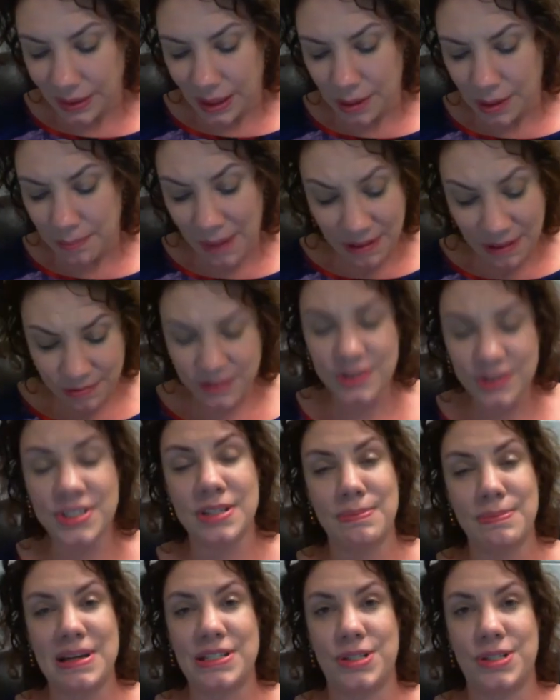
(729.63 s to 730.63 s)
My first
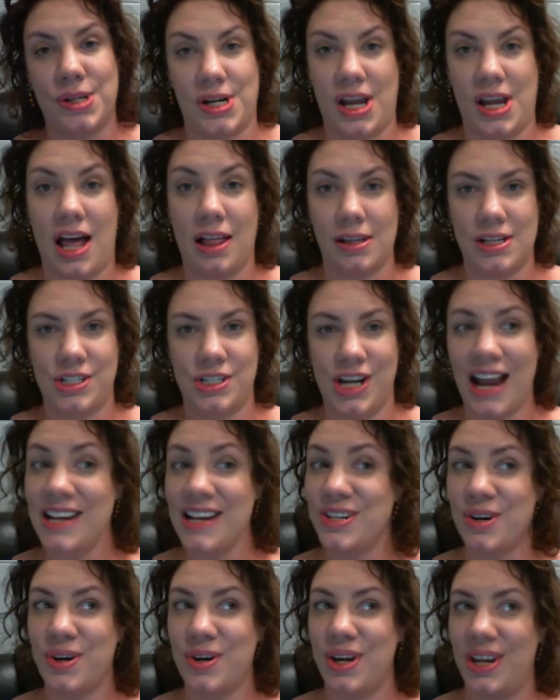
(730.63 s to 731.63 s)
semester in college, I
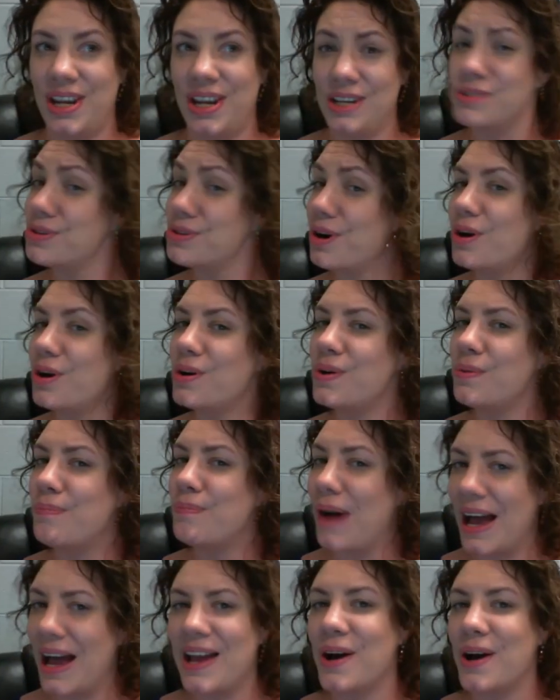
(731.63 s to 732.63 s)
took intro
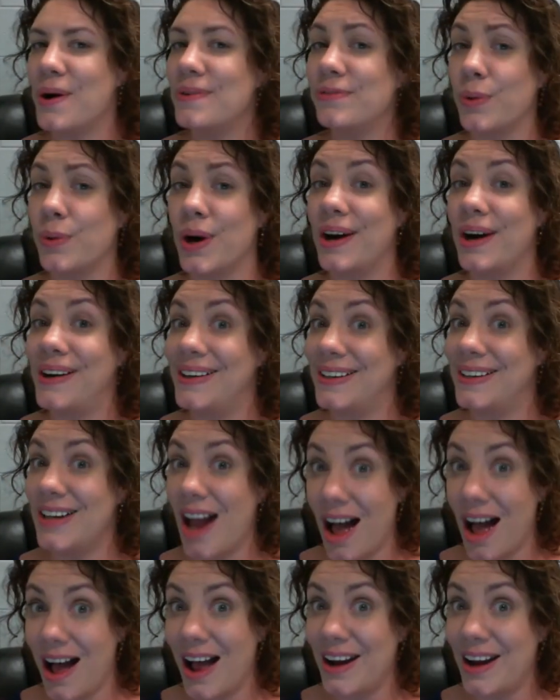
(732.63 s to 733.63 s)
bio for
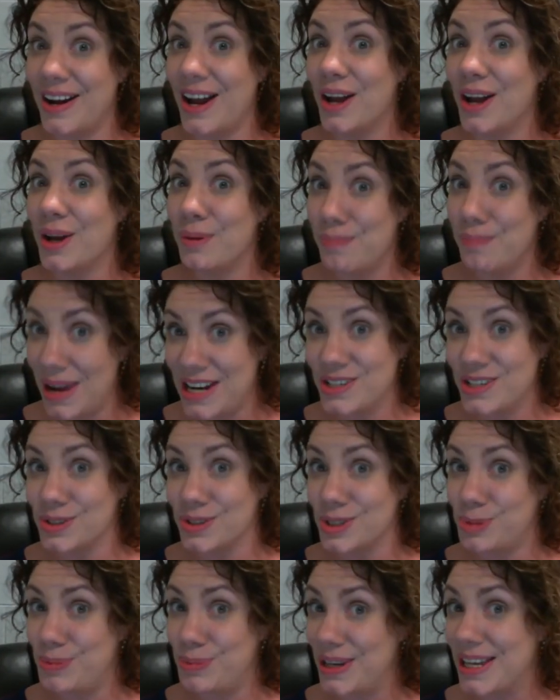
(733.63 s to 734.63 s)

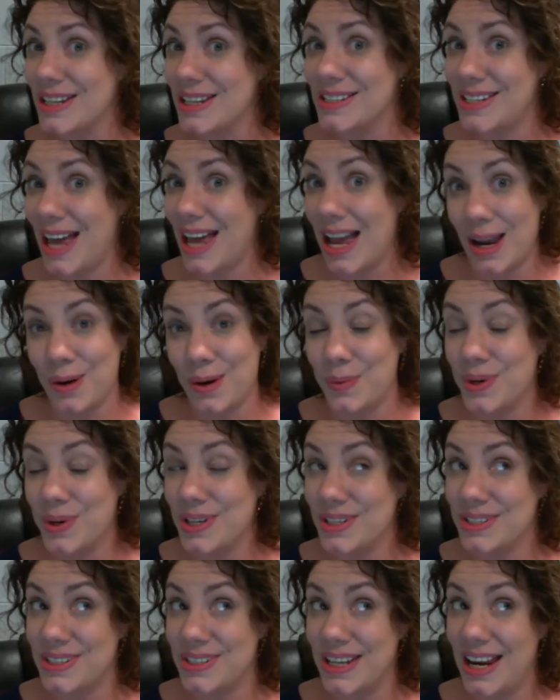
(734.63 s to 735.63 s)
non-majors because I
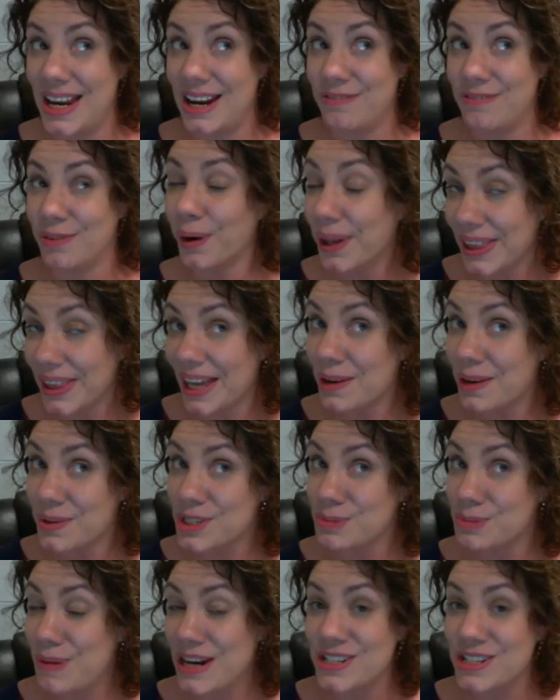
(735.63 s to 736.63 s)
was a foreign language
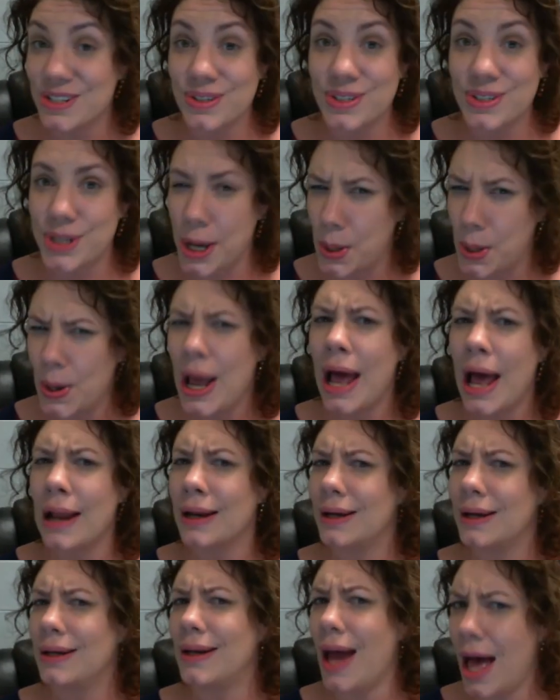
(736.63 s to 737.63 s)
major, so
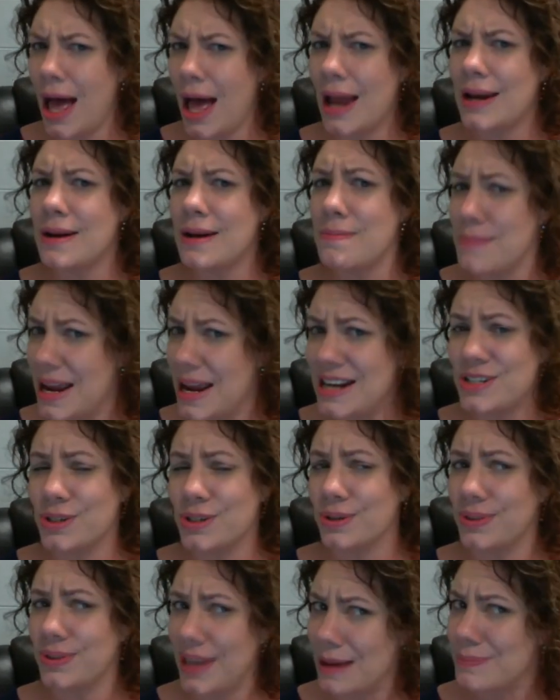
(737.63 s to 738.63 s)

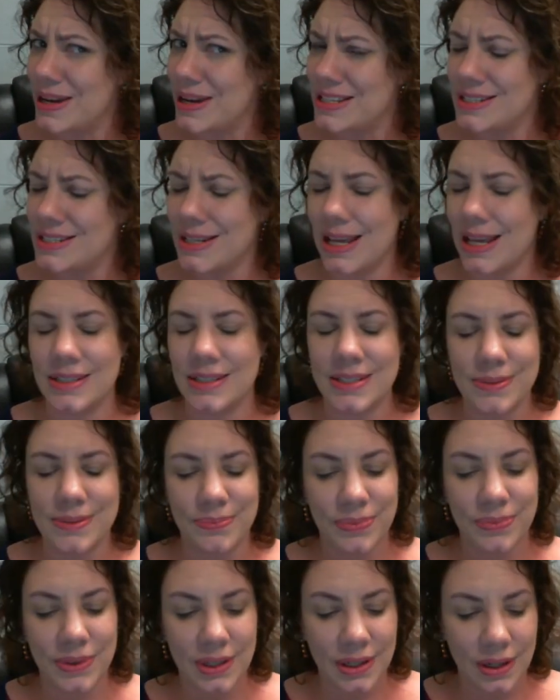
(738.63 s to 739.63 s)
non-major, that made sense.
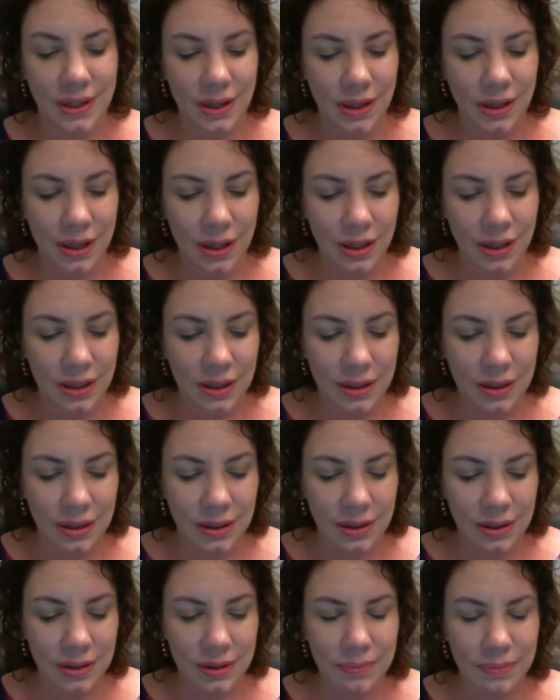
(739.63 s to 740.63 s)

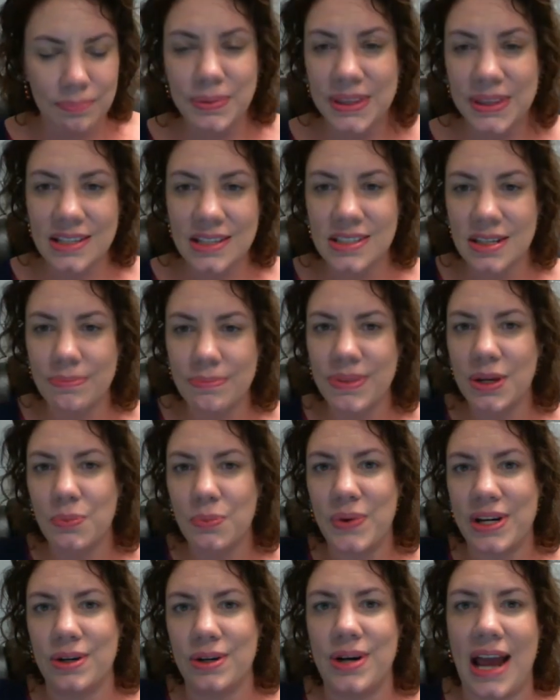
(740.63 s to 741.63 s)
But then something
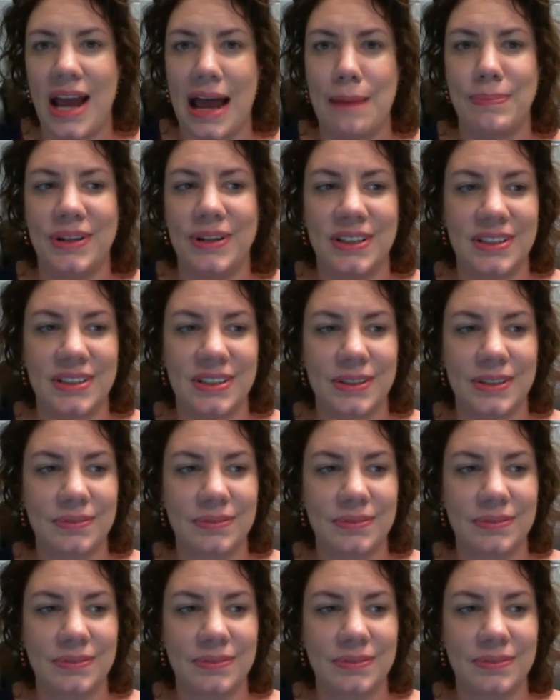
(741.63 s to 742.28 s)
weird happened.